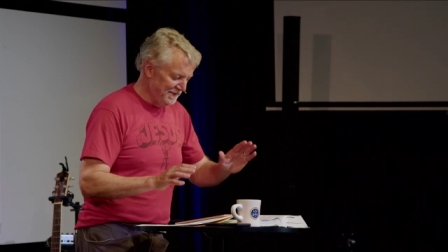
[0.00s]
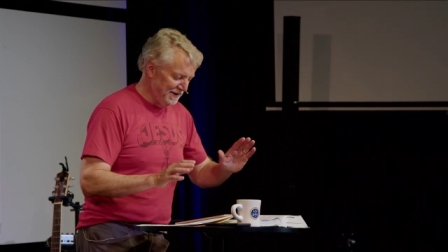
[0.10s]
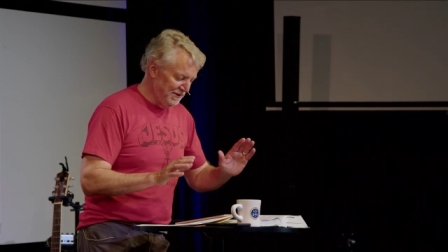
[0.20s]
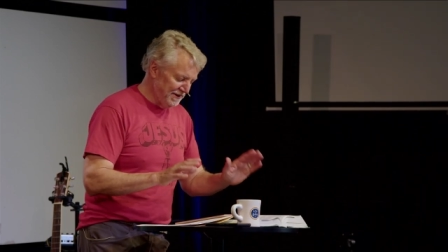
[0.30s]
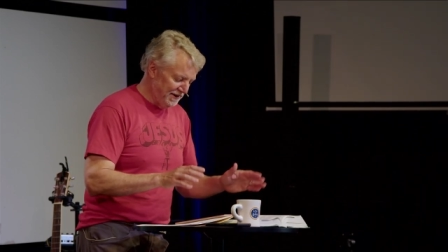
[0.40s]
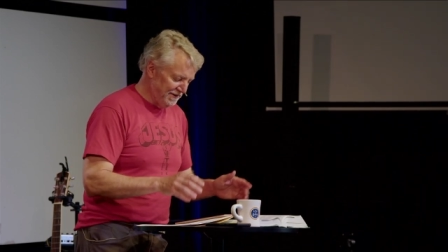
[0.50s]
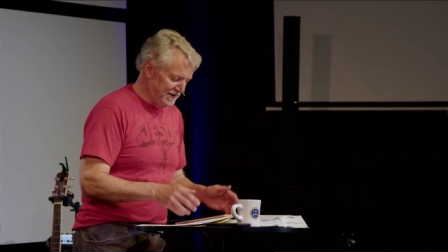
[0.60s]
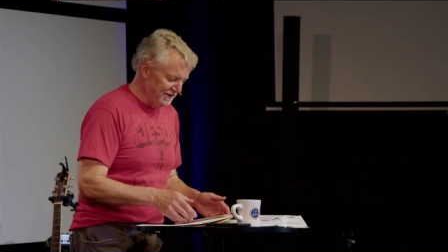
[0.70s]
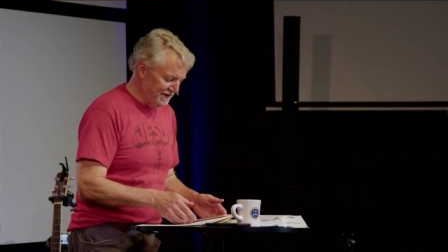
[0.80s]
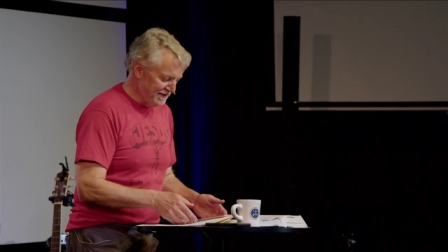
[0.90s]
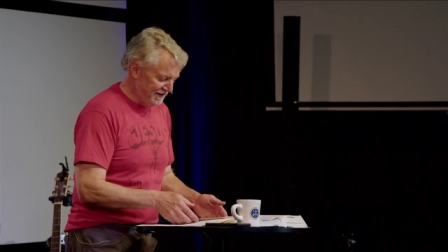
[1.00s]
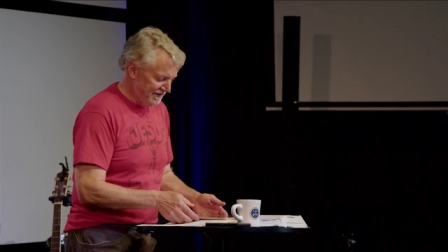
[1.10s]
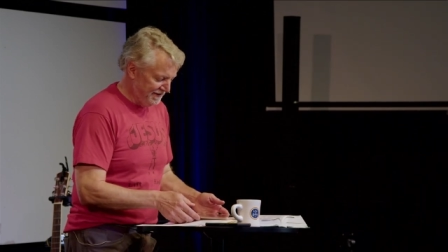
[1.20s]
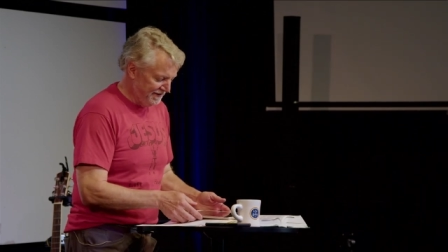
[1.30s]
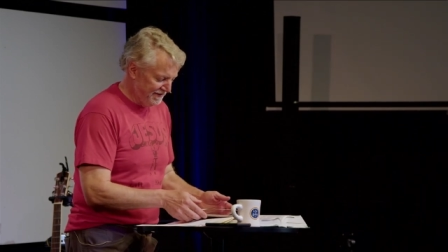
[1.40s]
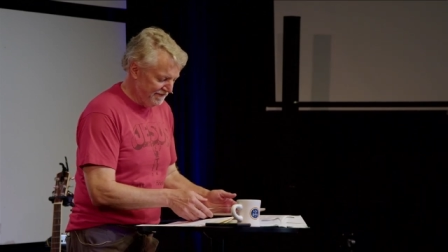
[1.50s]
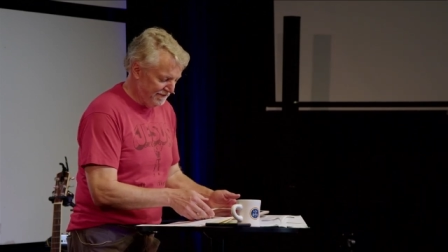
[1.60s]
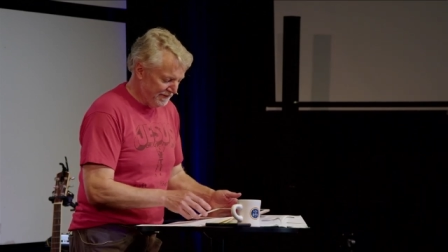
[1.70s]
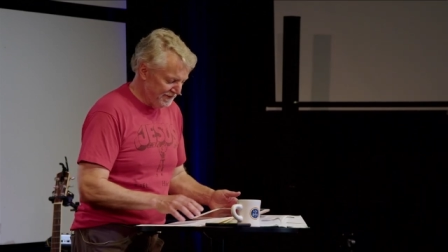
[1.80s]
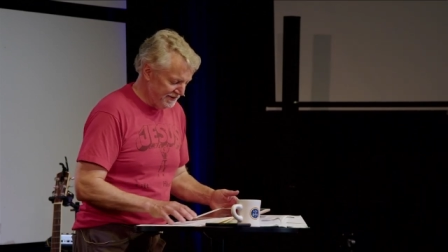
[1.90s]
you are going to look
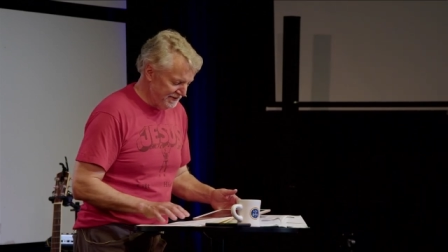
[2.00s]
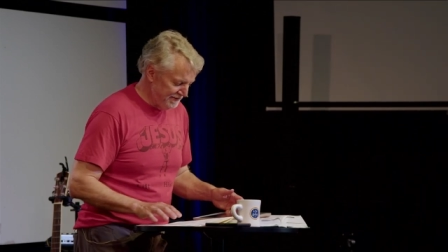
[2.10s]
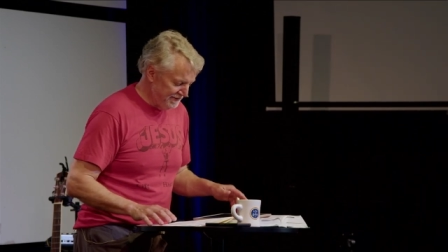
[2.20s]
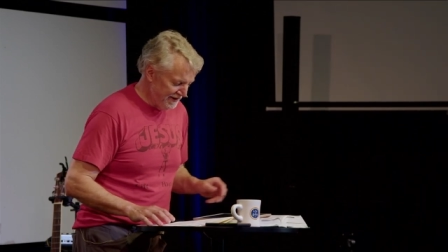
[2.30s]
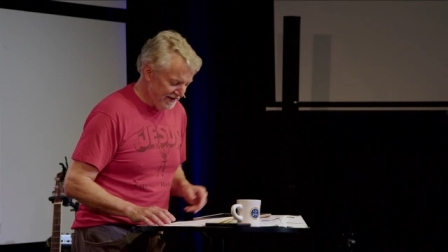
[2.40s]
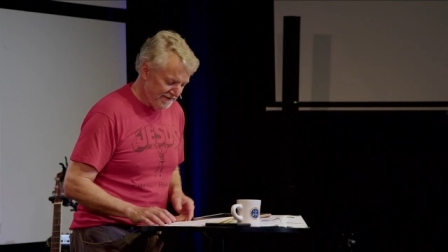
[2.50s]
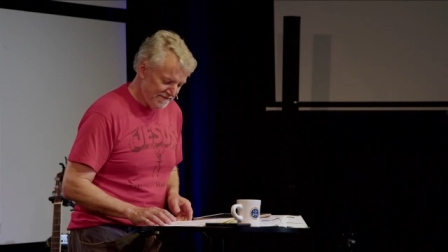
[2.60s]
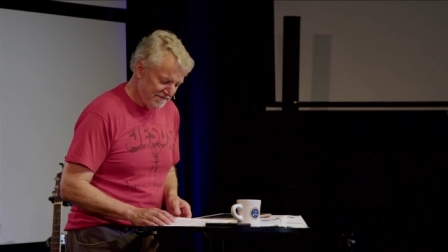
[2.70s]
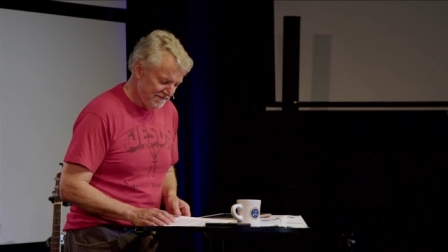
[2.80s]
forward to, uh,